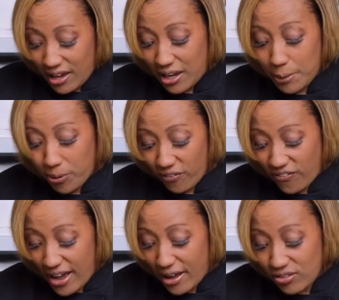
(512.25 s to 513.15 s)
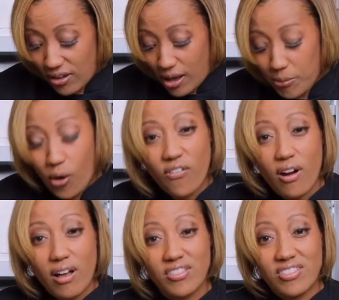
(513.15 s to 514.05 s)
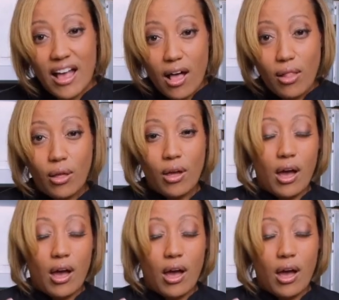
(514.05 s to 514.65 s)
it provides overall cell